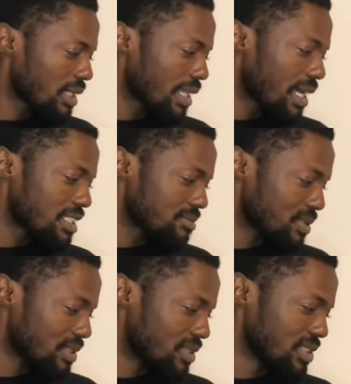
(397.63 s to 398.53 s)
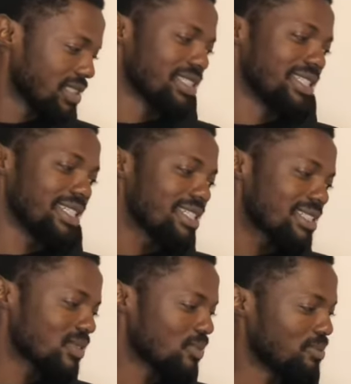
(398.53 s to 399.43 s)
last but not
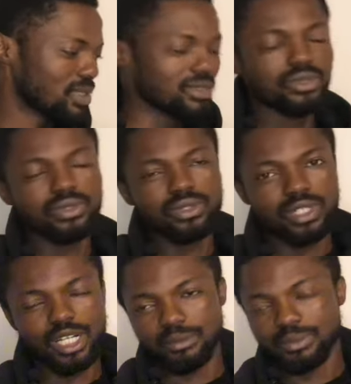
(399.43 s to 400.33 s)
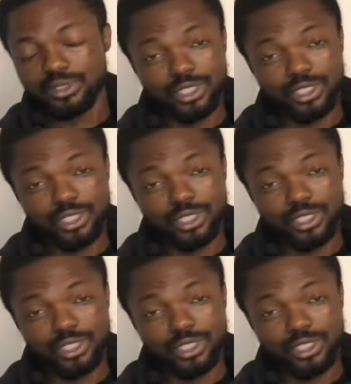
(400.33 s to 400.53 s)
least will be the Google app.